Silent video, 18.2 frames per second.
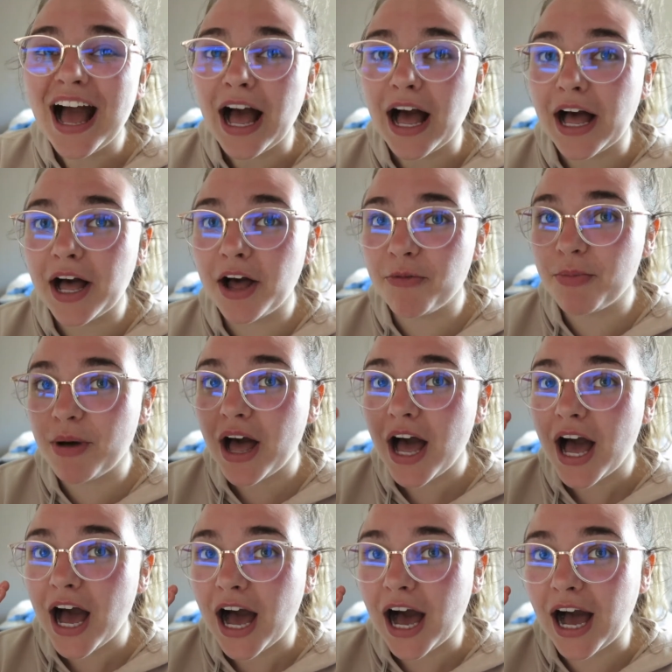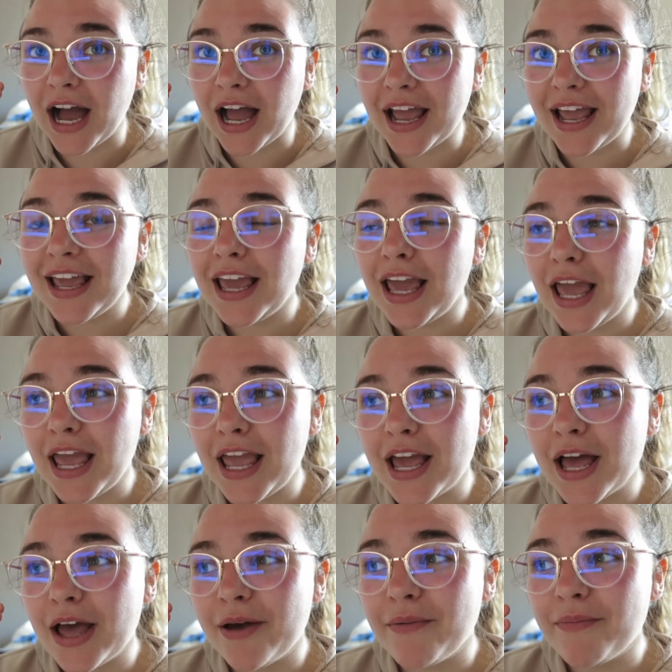I
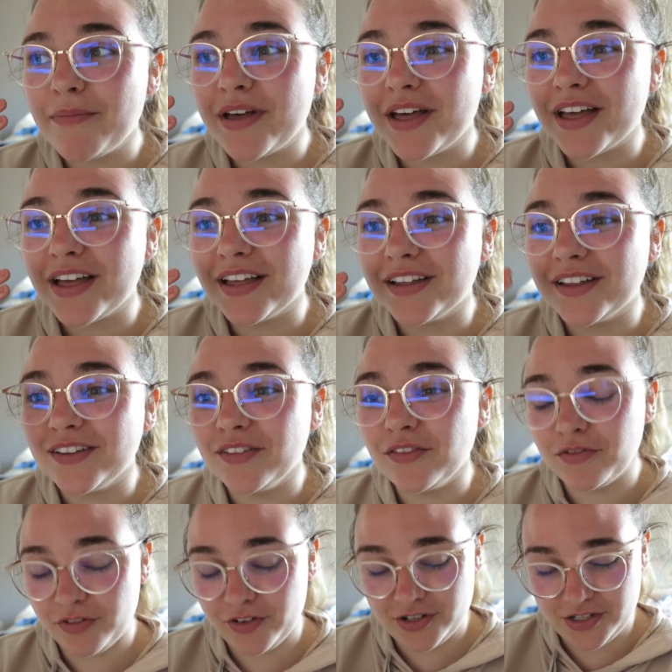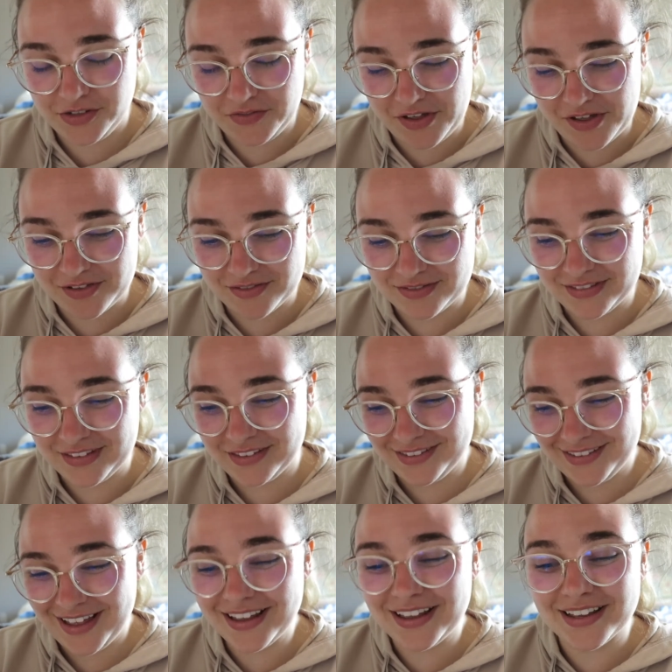am, first of all,
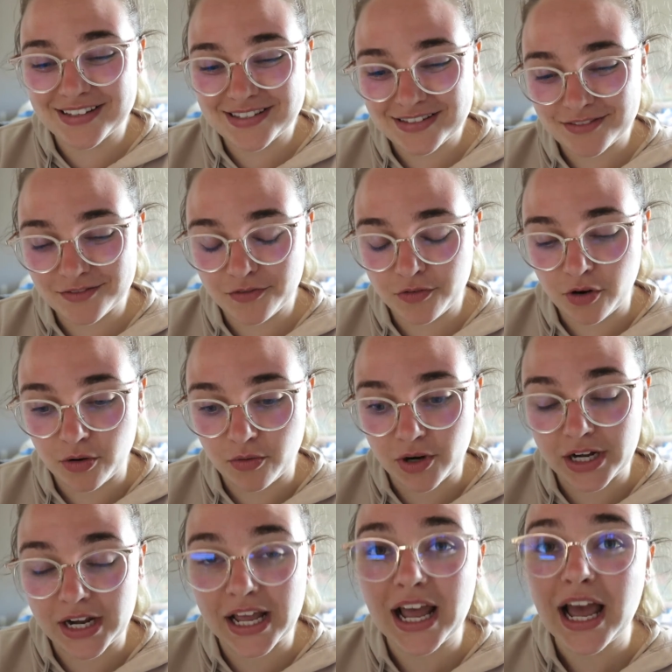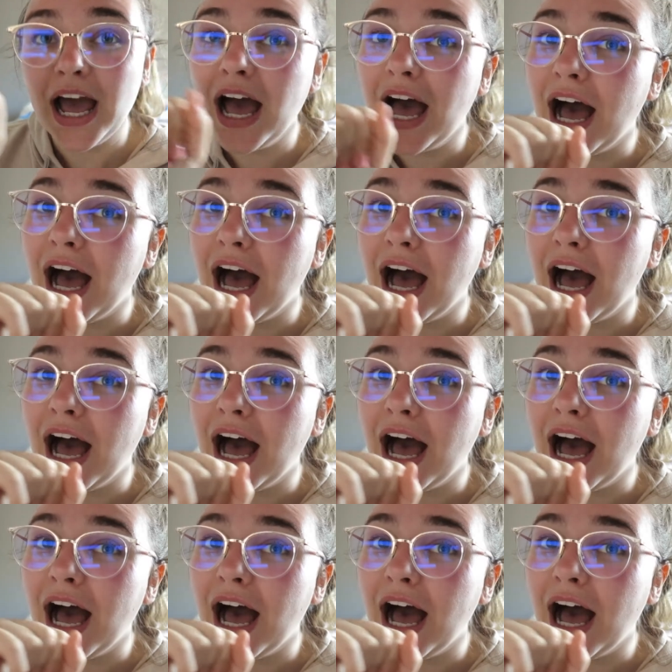I guess forewarning,